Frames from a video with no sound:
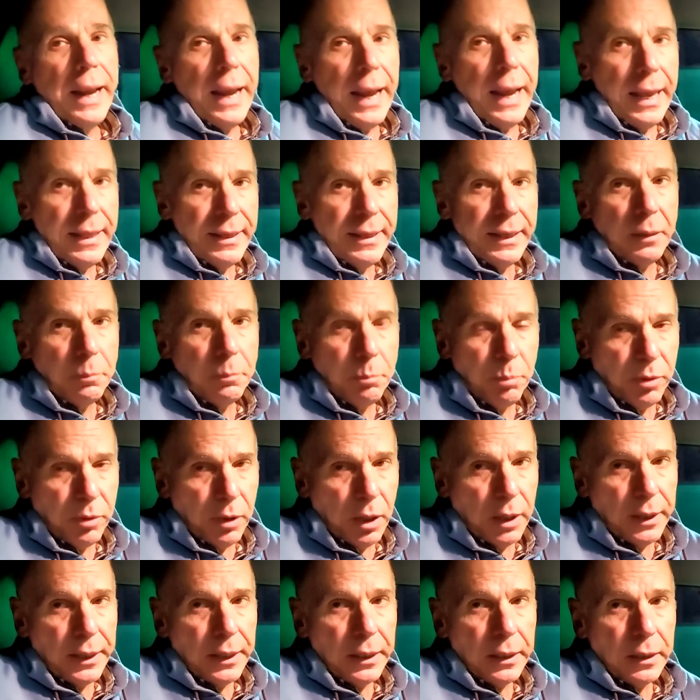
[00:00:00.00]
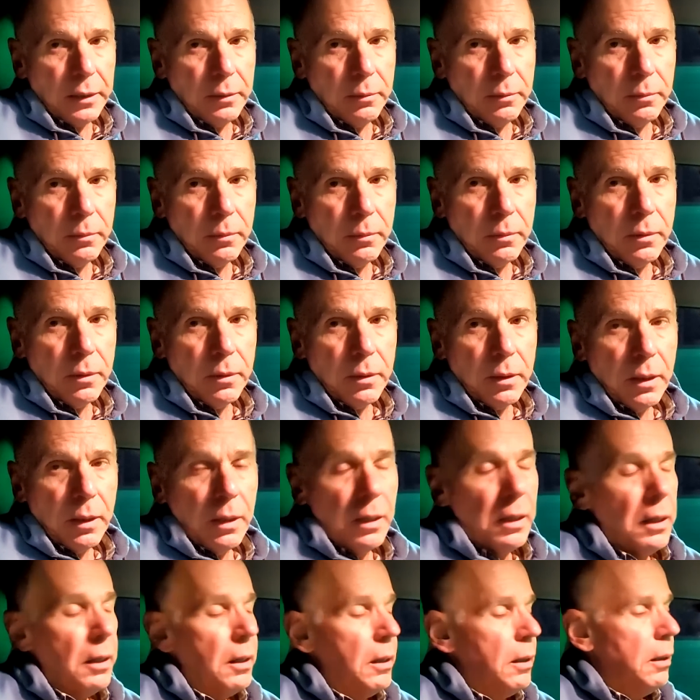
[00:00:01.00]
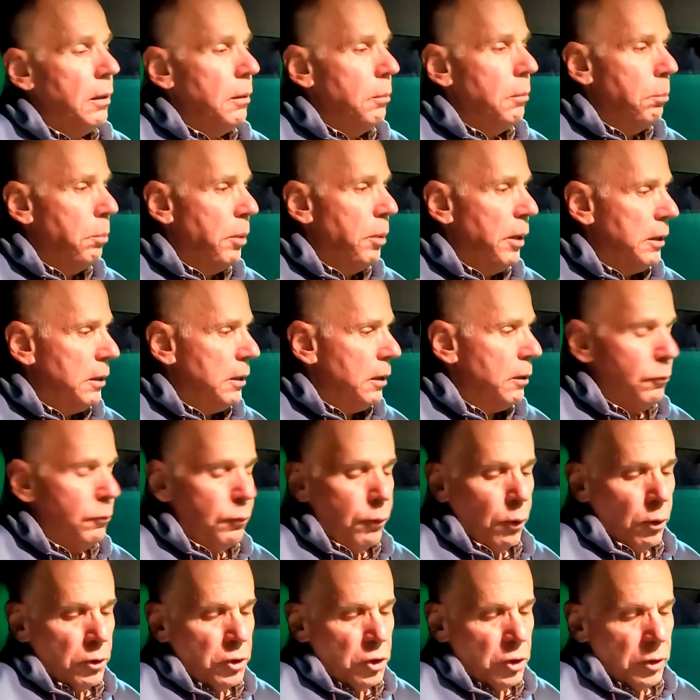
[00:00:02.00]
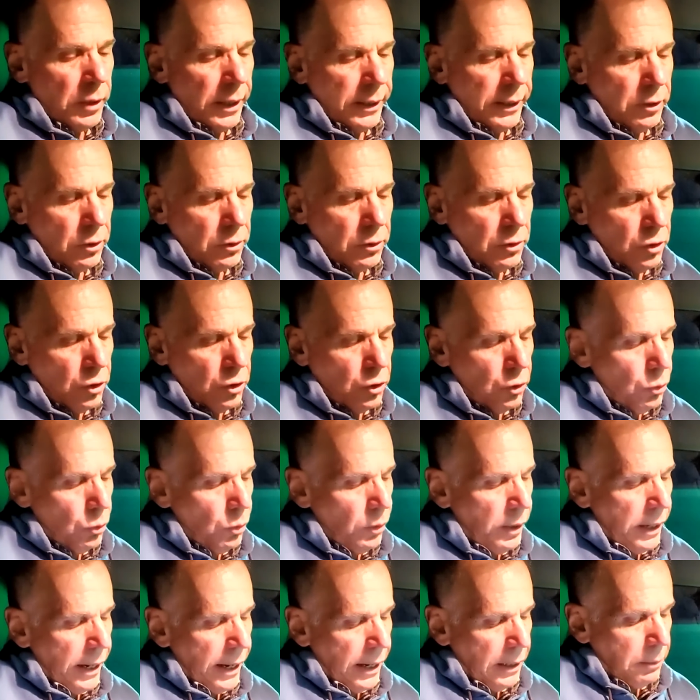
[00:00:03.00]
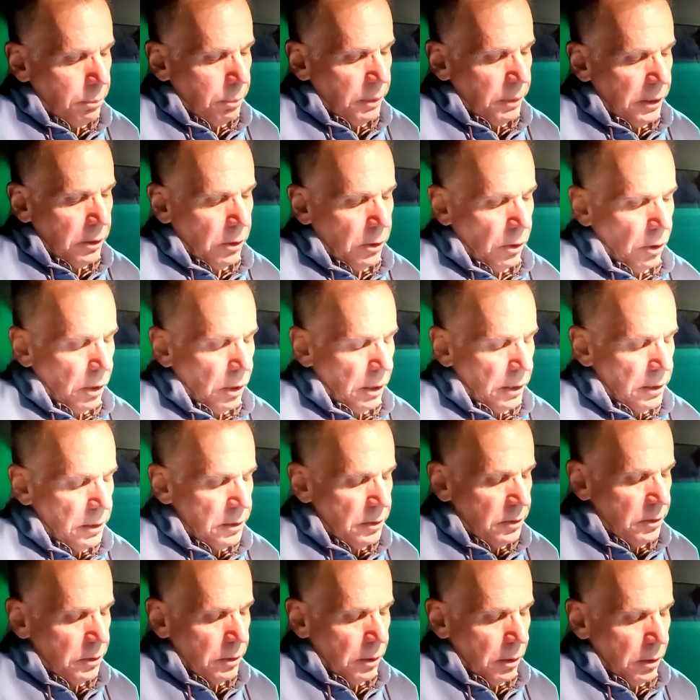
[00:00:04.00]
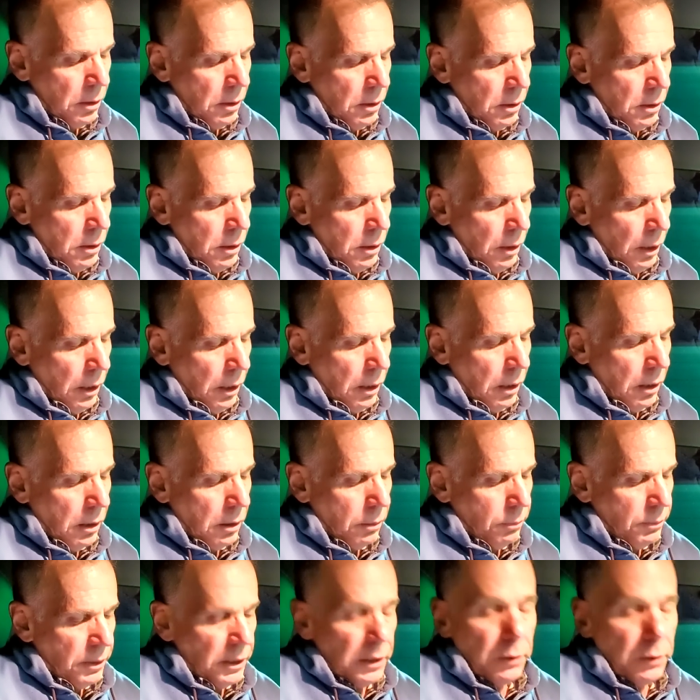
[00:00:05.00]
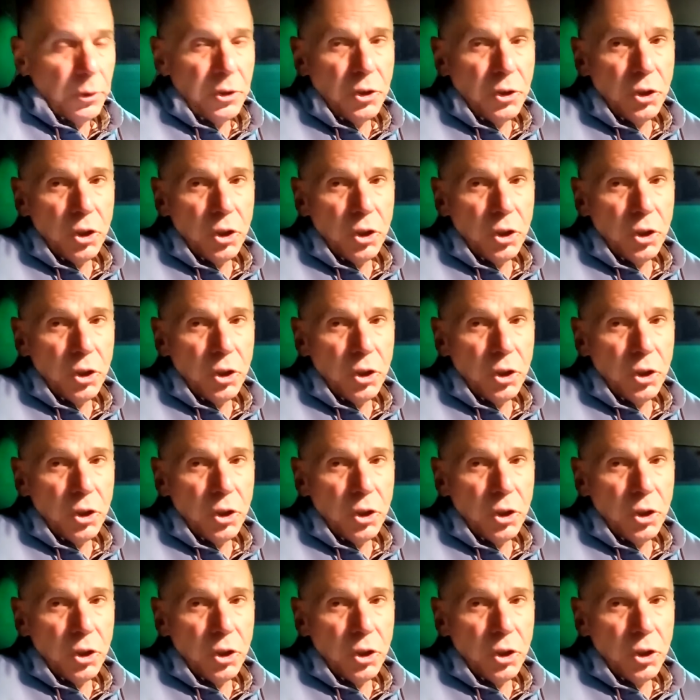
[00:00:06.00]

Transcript: and then plug in. But unfortunately, I couldn't do that because it was